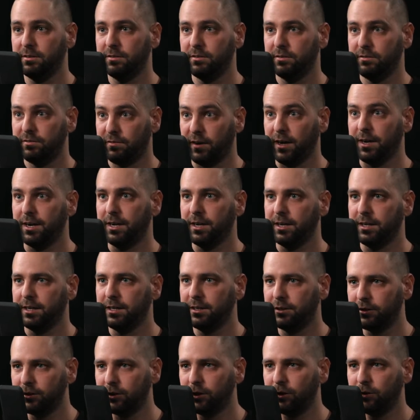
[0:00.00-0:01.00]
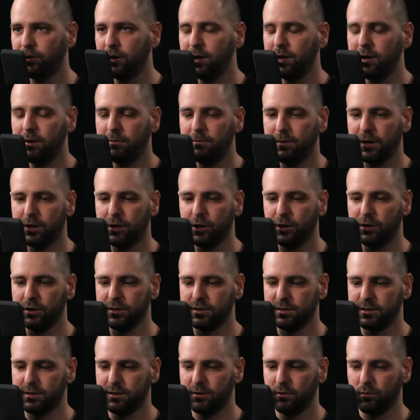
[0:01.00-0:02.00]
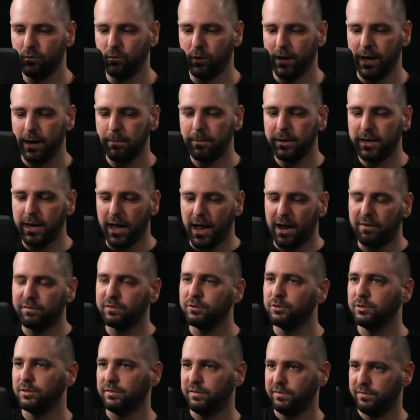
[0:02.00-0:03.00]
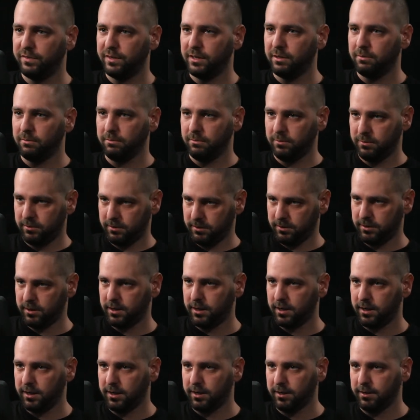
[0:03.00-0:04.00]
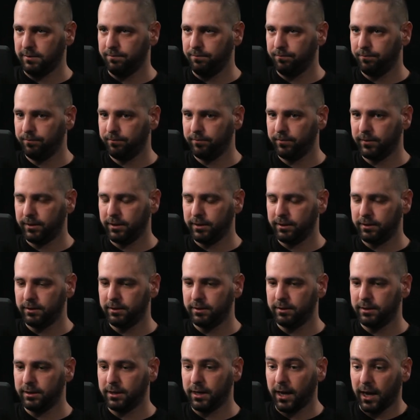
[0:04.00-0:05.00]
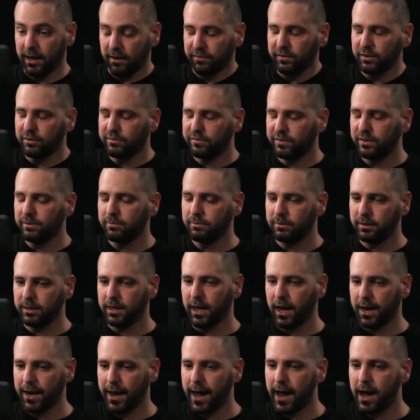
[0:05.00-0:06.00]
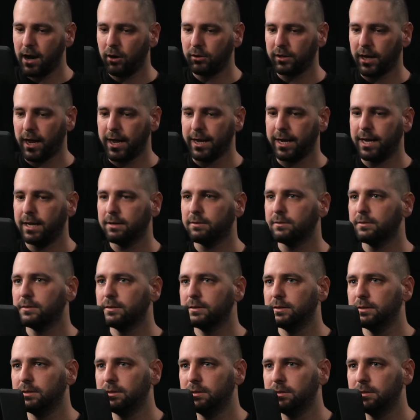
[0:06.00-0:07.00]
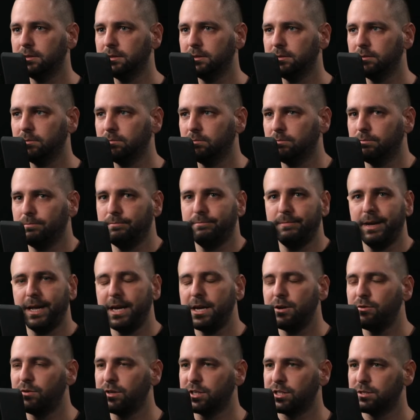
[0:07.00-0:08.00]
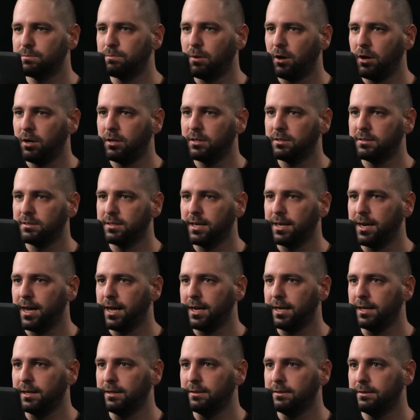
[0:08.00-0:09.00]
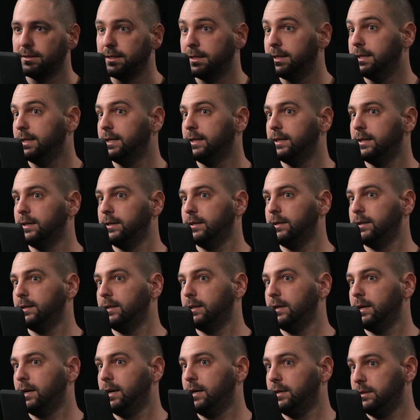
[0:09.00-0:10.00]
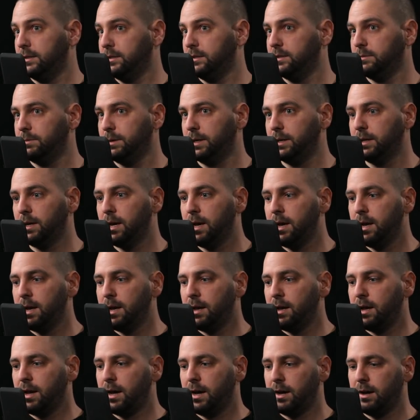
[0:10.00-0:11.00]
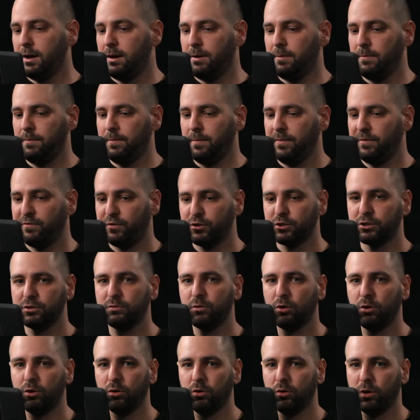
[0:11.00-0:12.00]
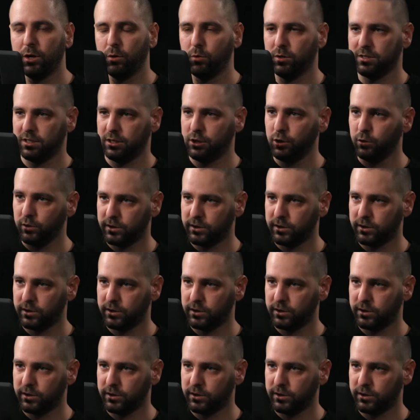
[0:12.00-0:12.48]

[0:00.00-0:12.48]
Mm. Finally, you know, because what happened after the film, uh, after the film got out, I got many responses that I didn't anticipate. Um, first of all, it was a